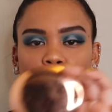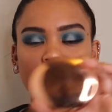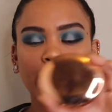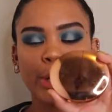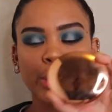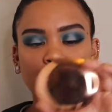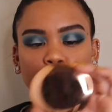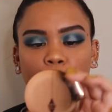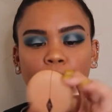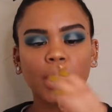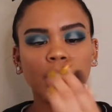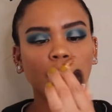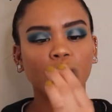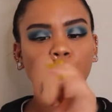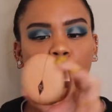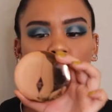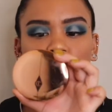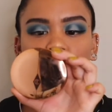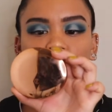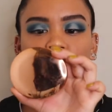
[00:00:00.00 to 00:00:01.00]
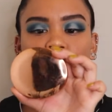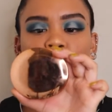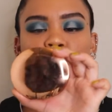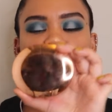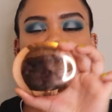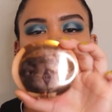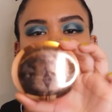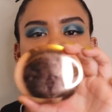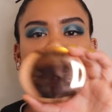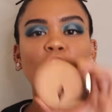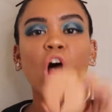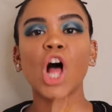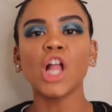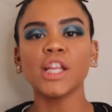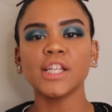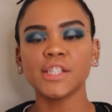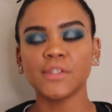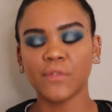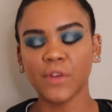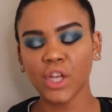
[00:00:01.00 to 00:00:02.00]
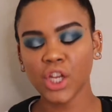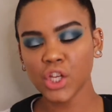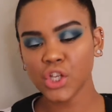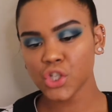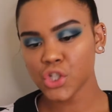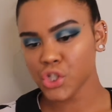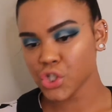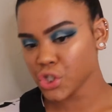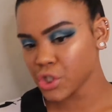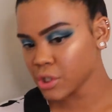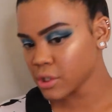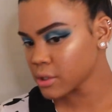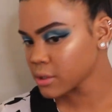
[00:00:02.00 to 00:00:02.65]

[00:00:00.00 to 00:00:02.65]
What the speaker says: Error Rush Flawless Finish.